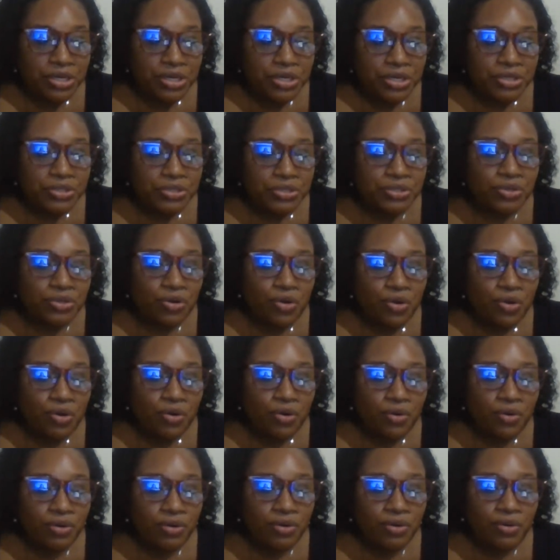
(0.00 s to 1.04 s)

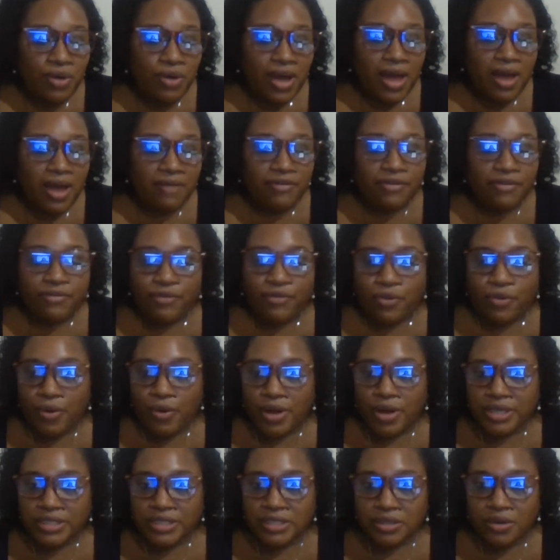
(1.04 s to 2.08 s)
So you have, of
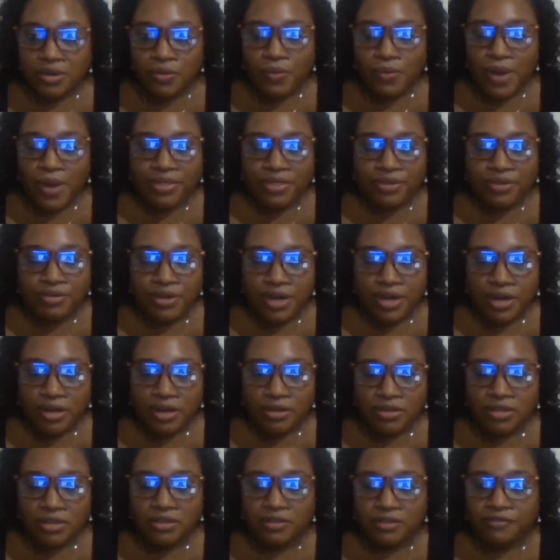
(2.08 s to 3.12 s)
course, weathering,
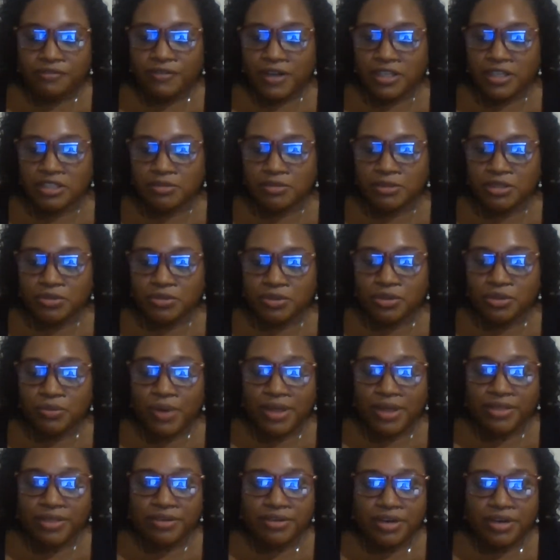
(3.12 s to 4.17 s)
the difference between
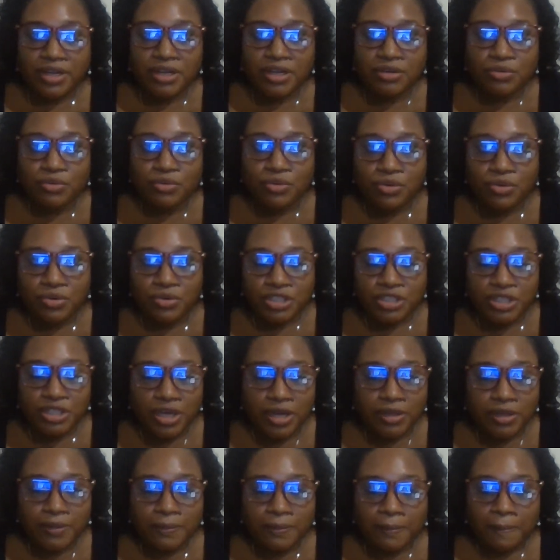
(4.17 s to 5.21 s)
weathering,
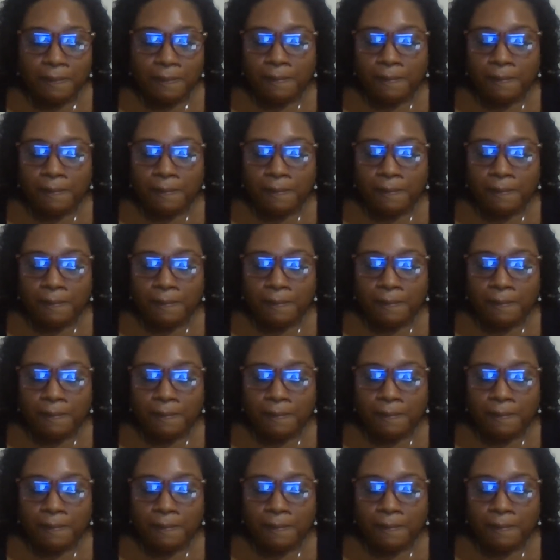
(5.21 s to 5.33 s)
erosion.